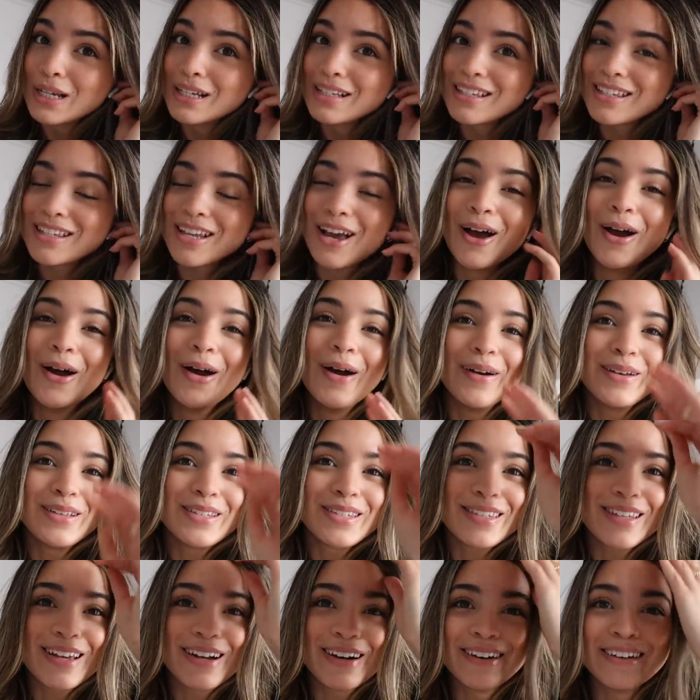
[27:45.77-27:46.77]

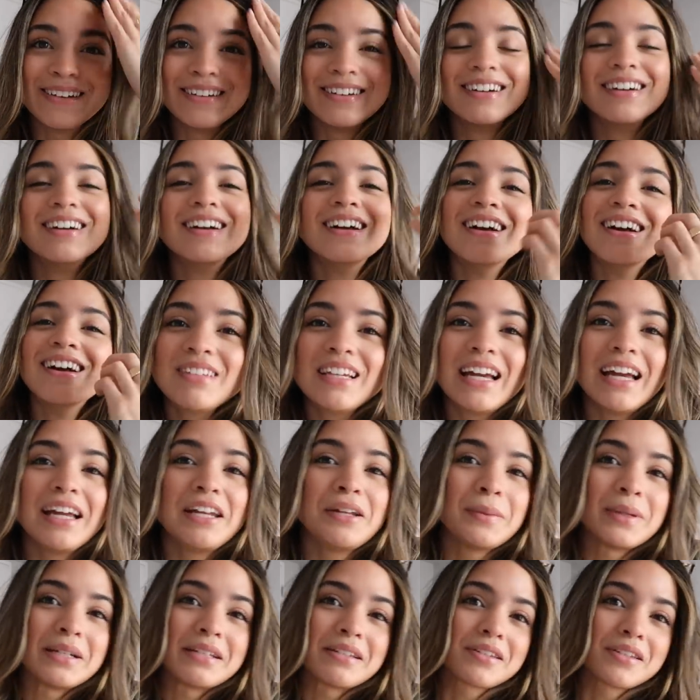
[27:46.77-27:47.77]
So
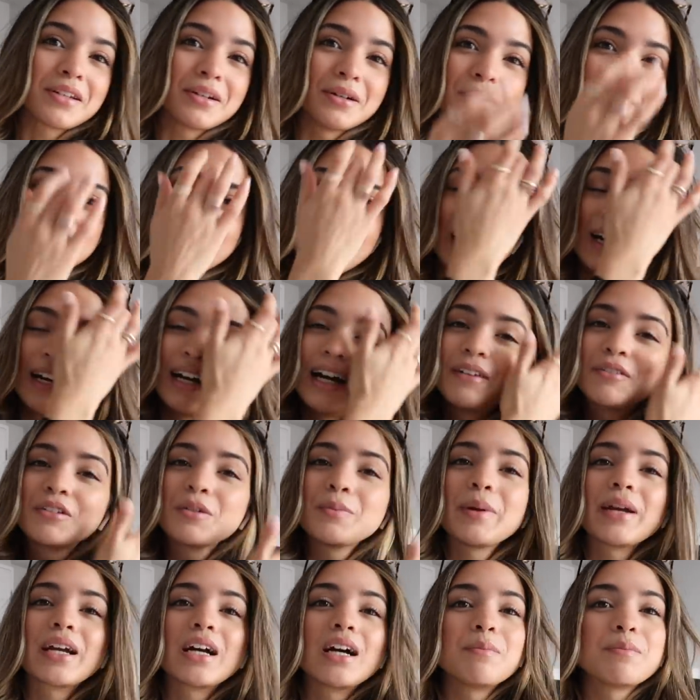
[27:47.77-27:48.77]
yeah, I have to
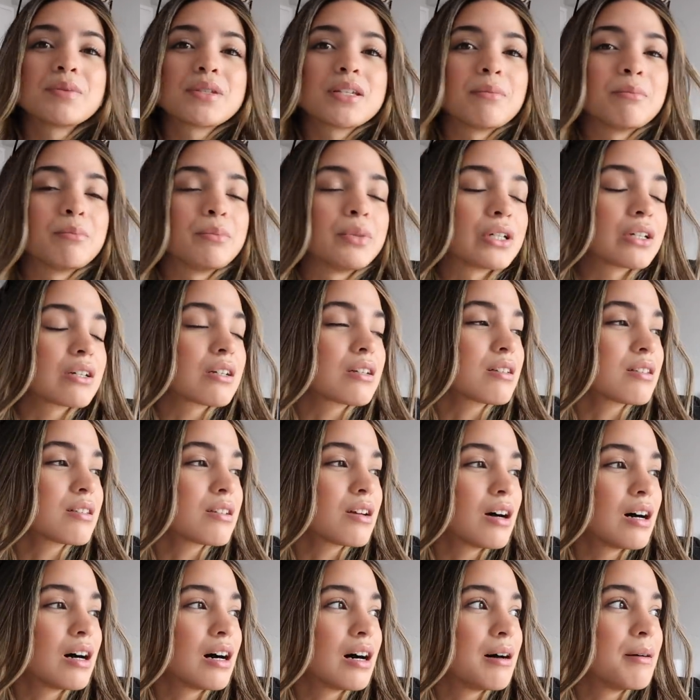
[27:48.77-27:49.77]
pick up some books
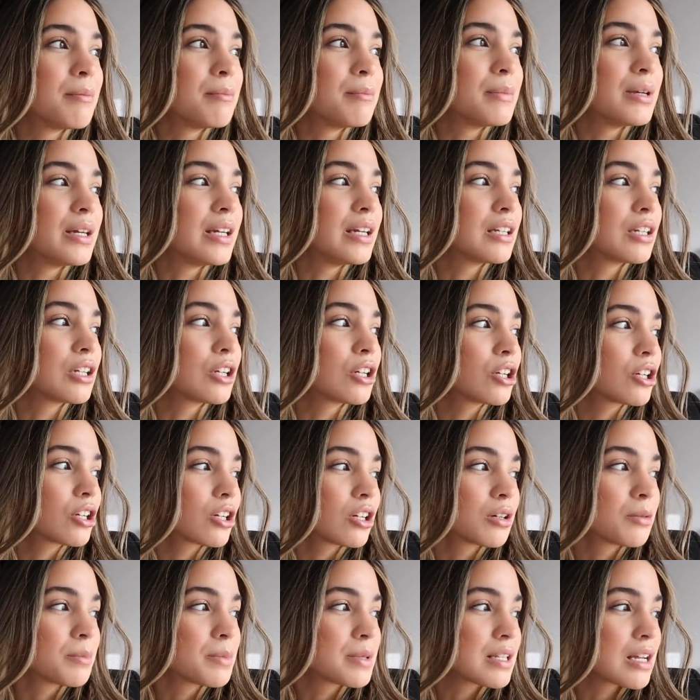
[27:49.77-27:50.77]
in
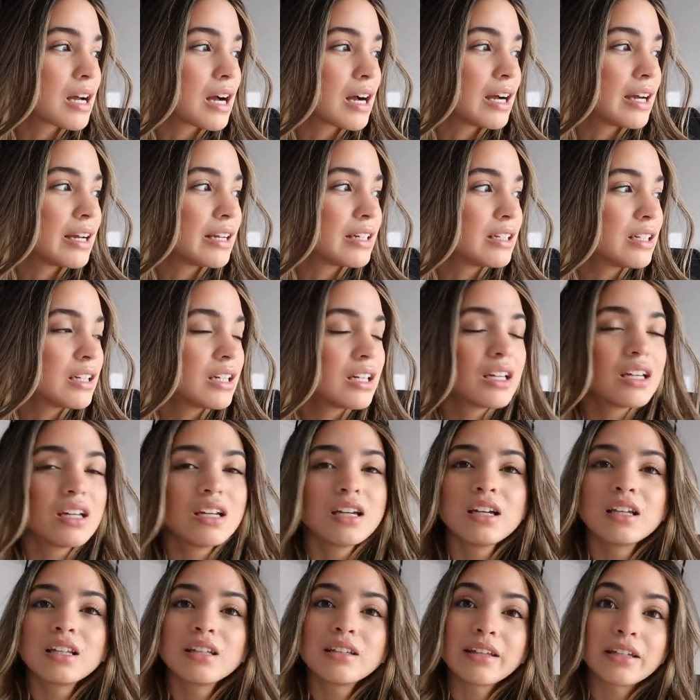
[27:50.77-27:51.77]
curbside
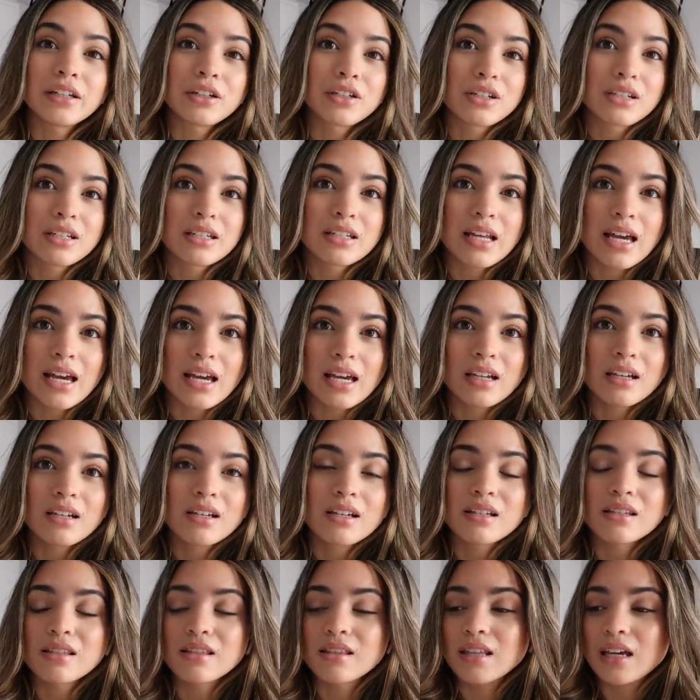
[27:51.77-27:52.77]
later today
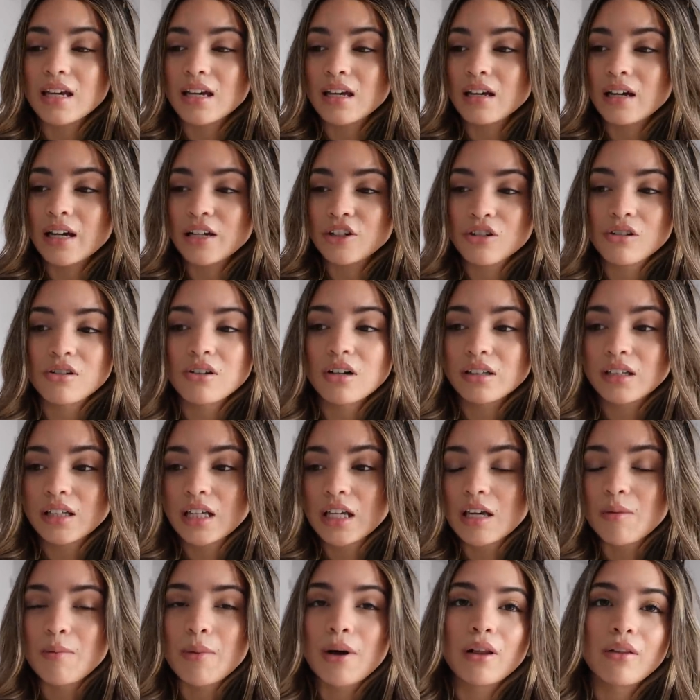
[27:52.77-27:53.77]
because I just got
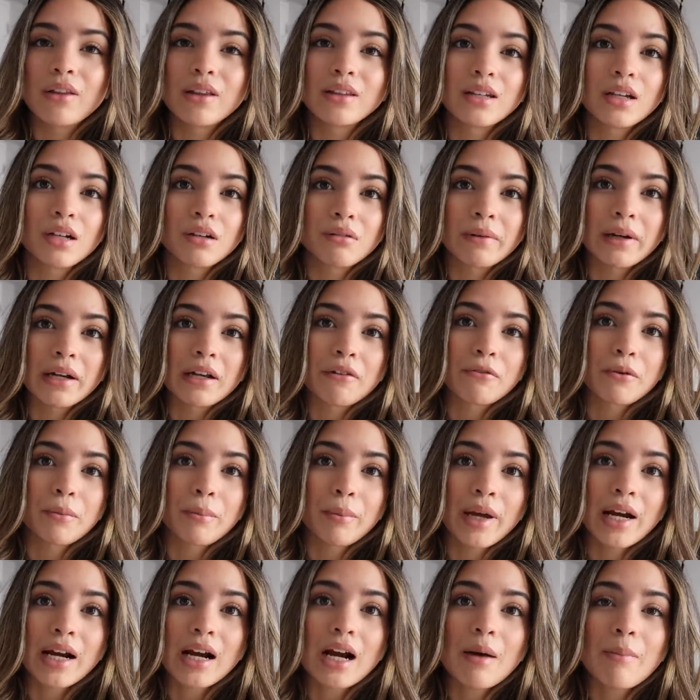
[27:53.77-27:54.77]
the email that they are ready for
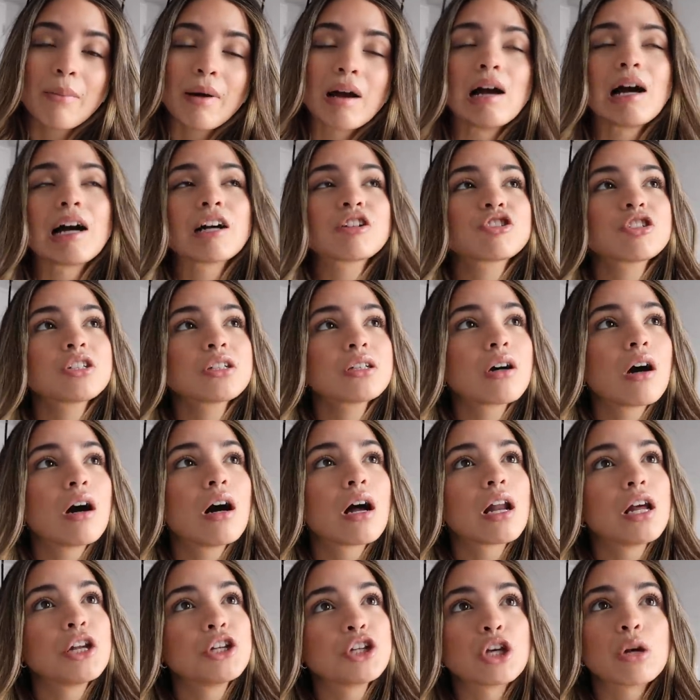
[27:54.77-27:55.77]
pickup. I actually
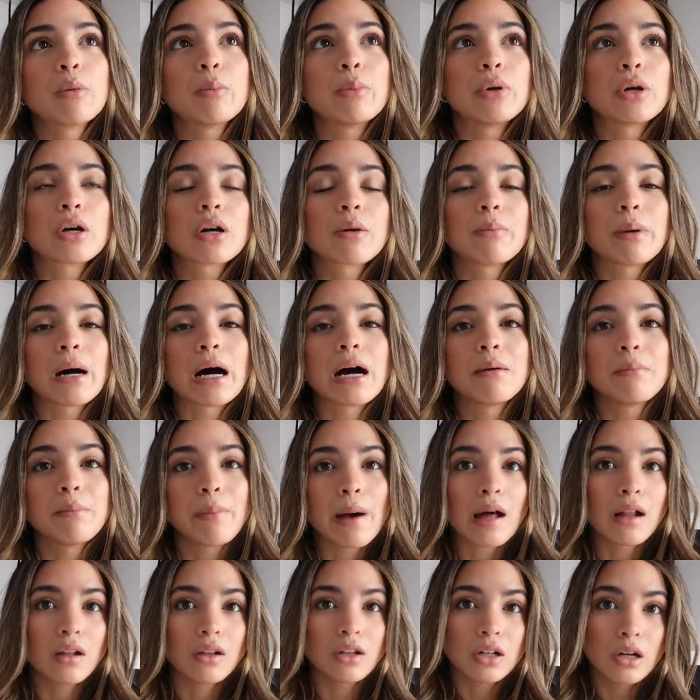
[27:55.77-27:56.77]
got a new book by
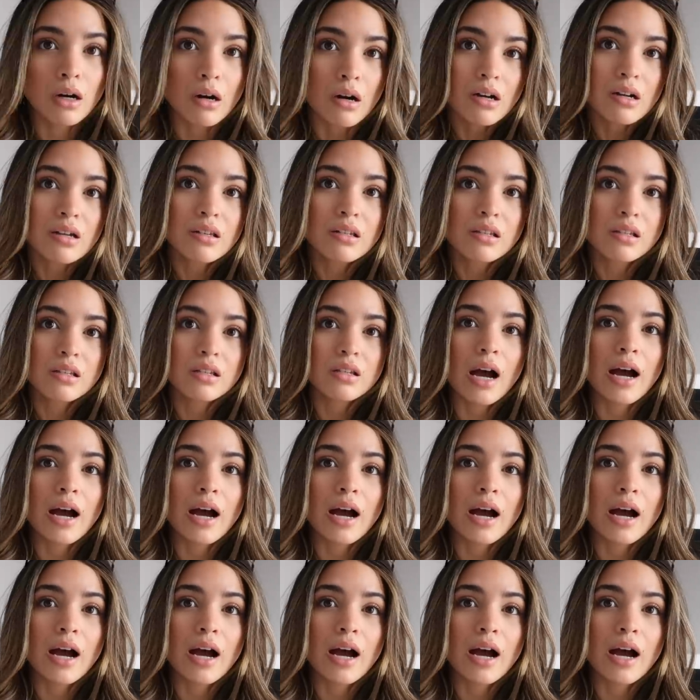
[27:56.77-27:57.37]
Bell Hooks.